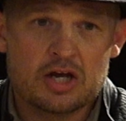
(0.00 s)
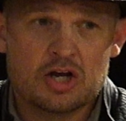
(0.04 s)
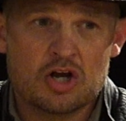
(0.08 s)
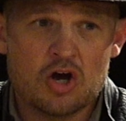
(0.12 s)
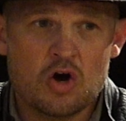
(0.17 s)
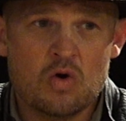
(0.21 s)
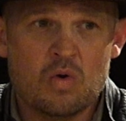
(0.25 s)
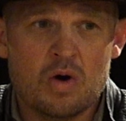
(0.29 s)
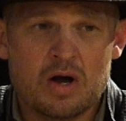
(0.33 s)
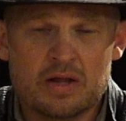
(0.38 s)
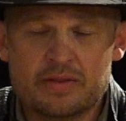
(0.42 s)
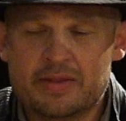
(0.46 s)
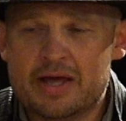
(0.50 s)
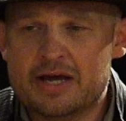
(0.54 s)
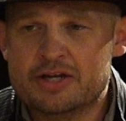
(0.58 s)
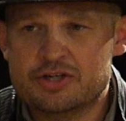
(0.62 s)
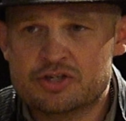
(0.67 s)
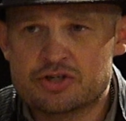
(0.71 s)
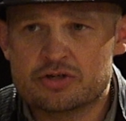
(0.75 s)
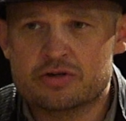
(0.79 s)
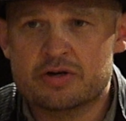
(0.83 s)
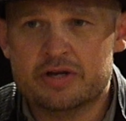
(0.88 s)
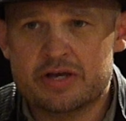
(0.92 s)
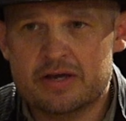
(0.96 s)
go on
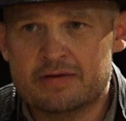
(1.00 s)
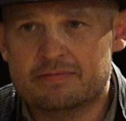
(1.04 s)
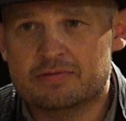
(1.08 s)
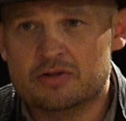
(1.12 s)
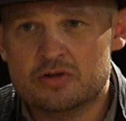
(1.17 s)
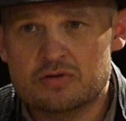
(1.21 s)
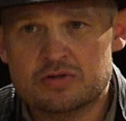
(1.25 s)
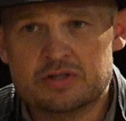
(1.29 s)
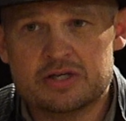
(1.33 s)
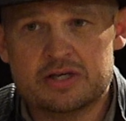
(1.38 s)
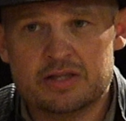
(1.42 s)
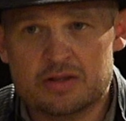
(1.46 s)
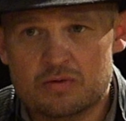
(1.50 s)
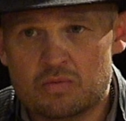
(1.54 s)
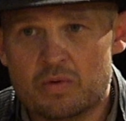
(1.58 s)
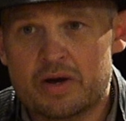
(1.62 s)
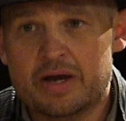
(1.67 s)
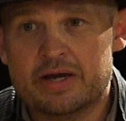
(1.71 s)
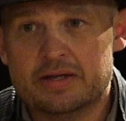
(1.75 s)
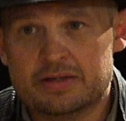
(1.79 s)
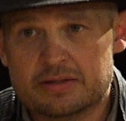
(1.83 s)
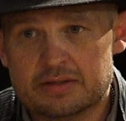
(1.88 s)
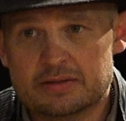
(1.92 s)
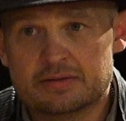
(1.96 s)
that journey of losing the
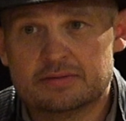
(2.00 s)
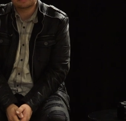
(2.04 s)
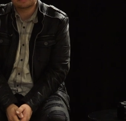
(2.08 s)
weight.